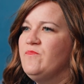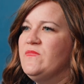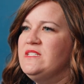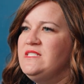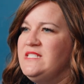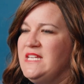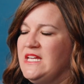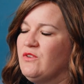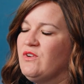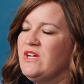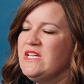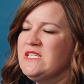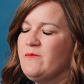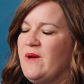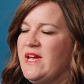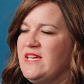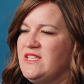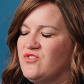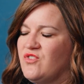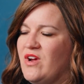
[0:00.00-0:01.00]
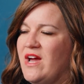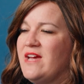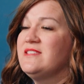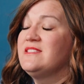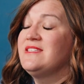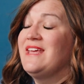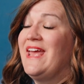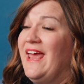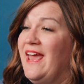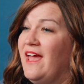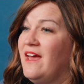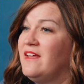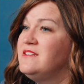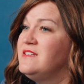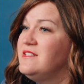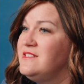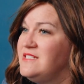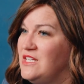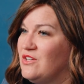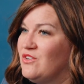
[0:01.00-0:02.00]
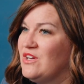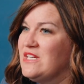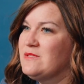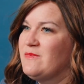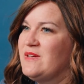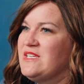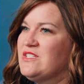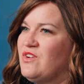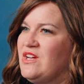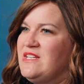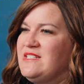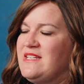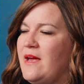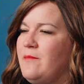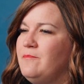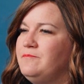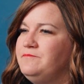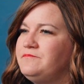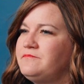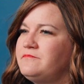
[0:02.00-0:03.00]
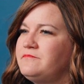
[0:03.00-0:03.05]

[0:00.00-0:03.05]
decrease my stress and decrease my screen time.